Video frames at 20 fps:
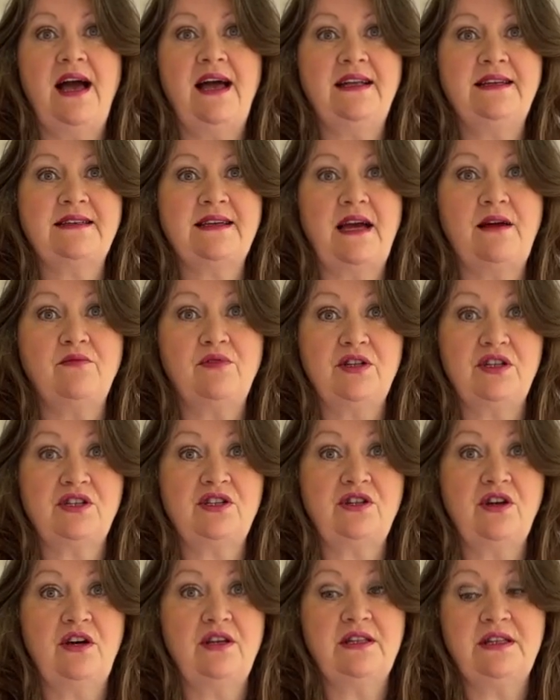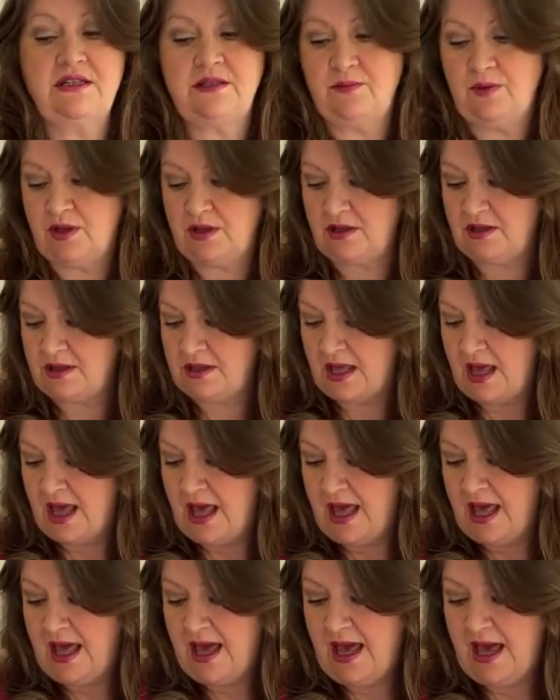and I'm going to start this month.
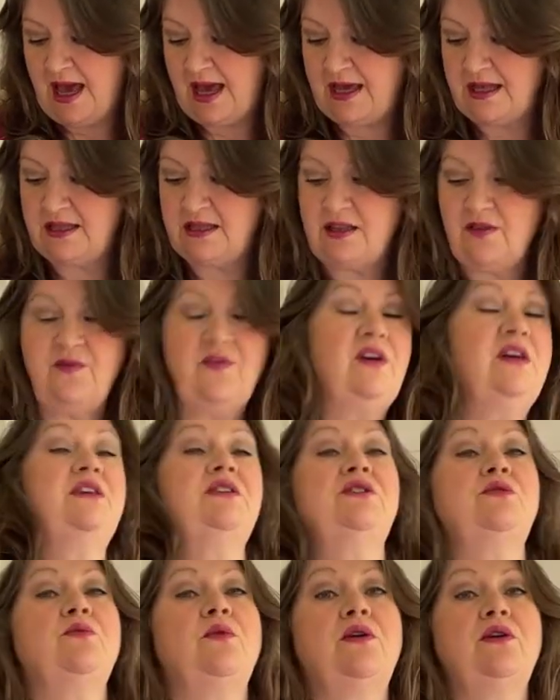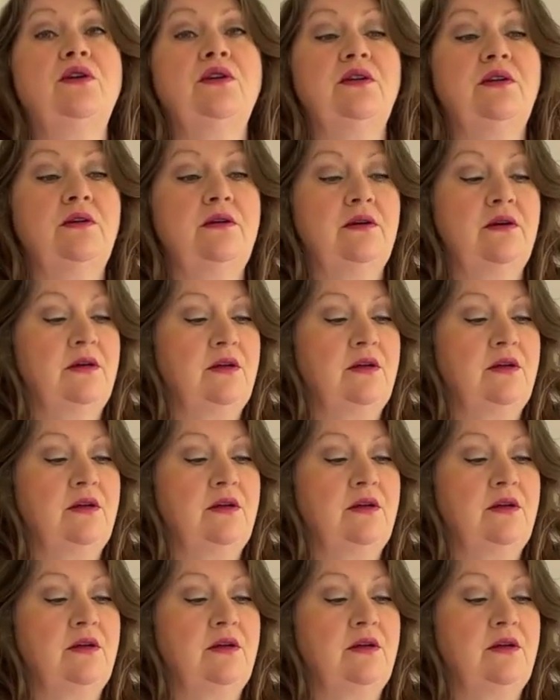And the first one